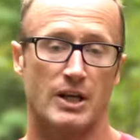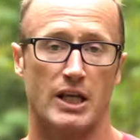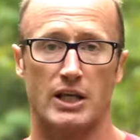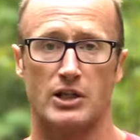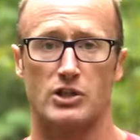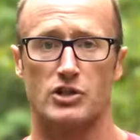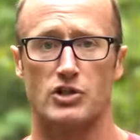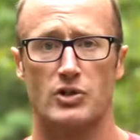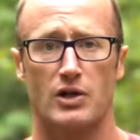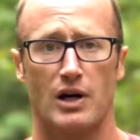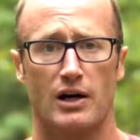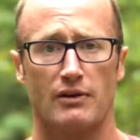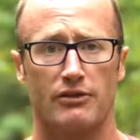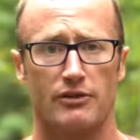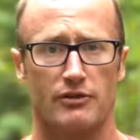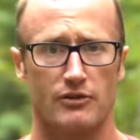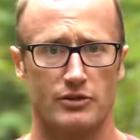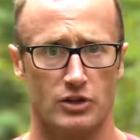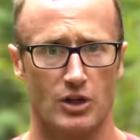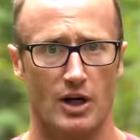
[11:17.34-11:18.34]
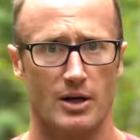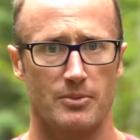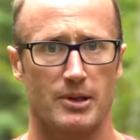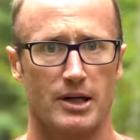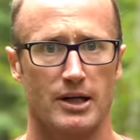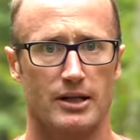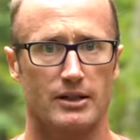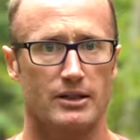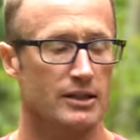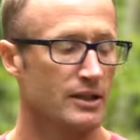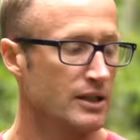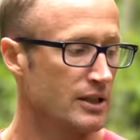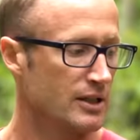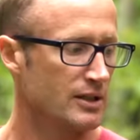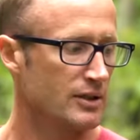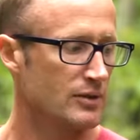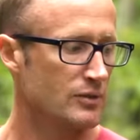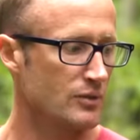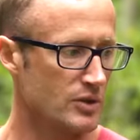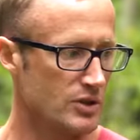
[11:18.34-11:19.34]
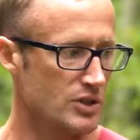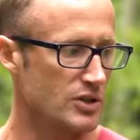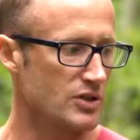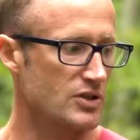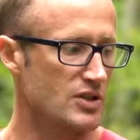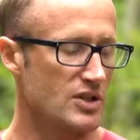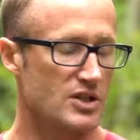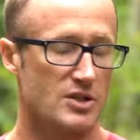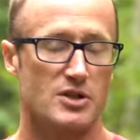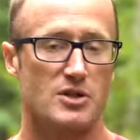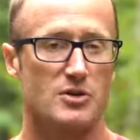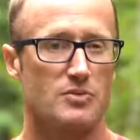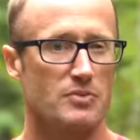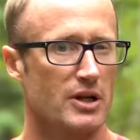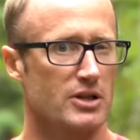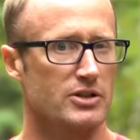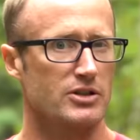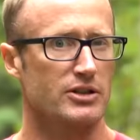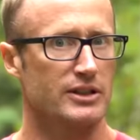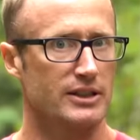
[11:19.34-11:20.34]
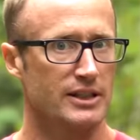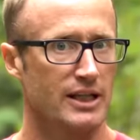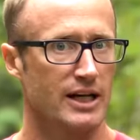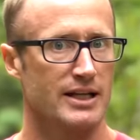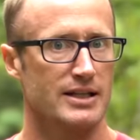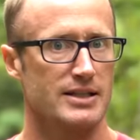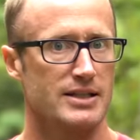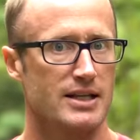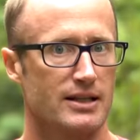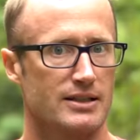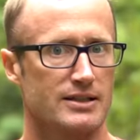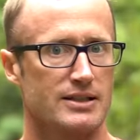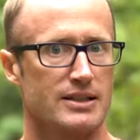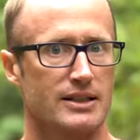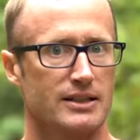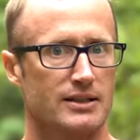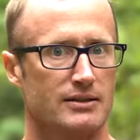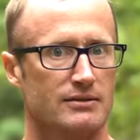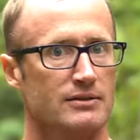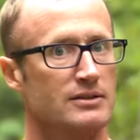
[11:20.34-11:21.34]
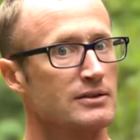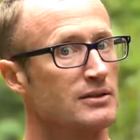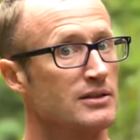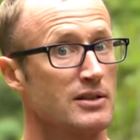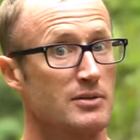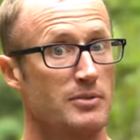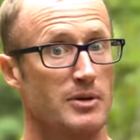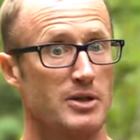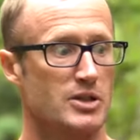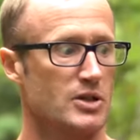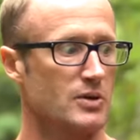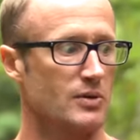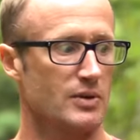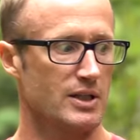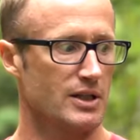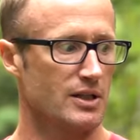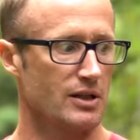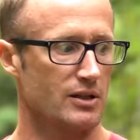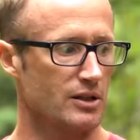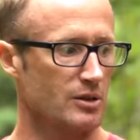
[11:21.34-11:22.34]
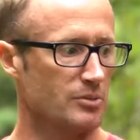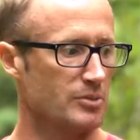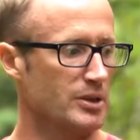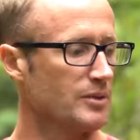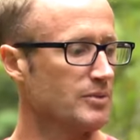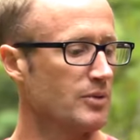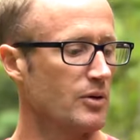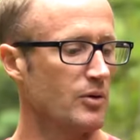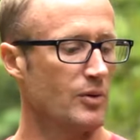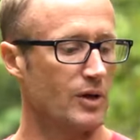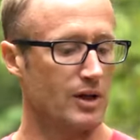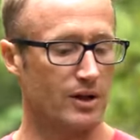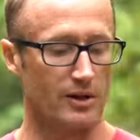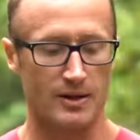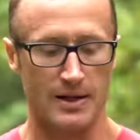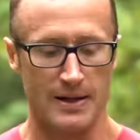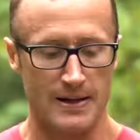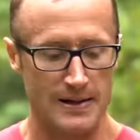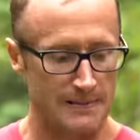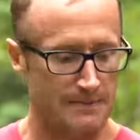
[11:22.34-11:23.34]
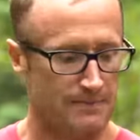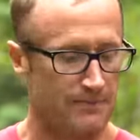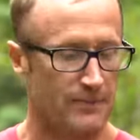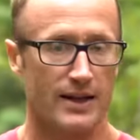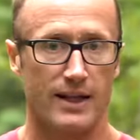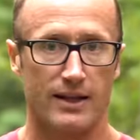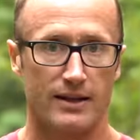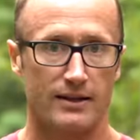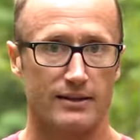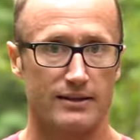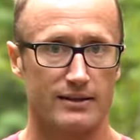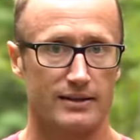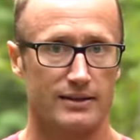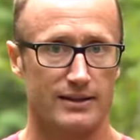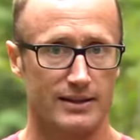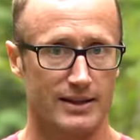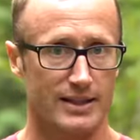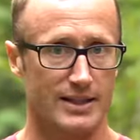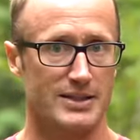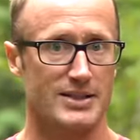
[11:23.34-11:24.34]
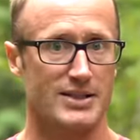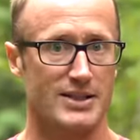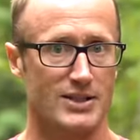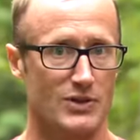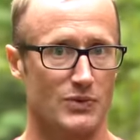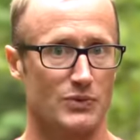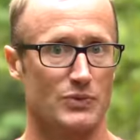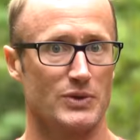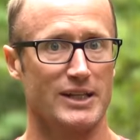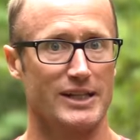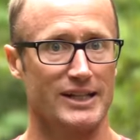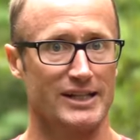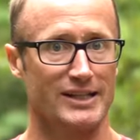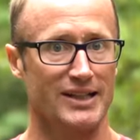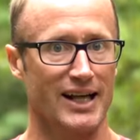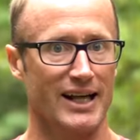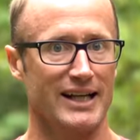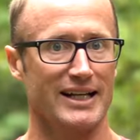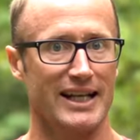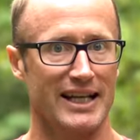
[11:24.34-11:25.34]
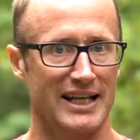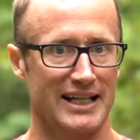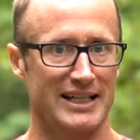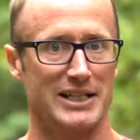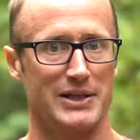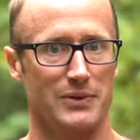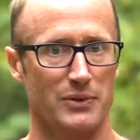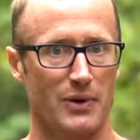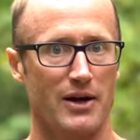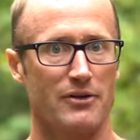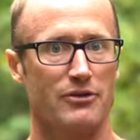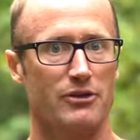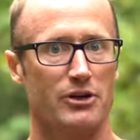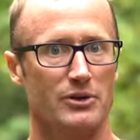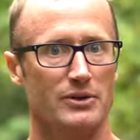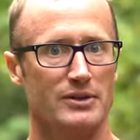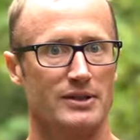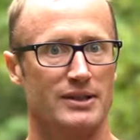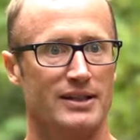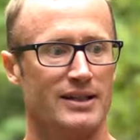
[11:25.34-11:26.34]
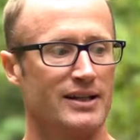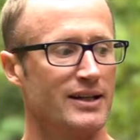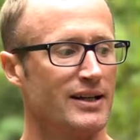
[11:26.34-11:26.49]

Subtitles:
he can shoot off of a tripod, which is especially nice hunting, especially with younger people, where this is a really light, handy rifle,